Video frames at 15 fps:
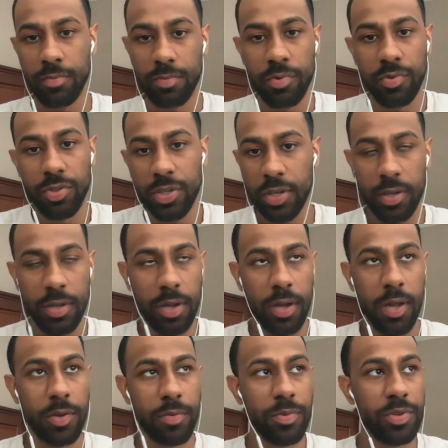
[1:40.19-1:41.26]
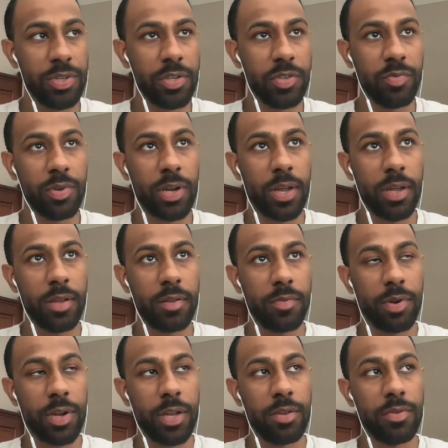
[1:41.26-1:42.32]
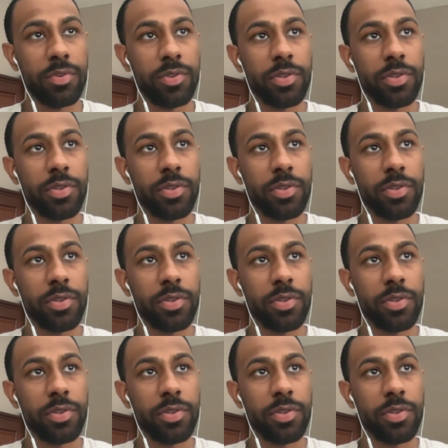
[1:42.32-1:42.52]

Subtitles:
Music is what I do.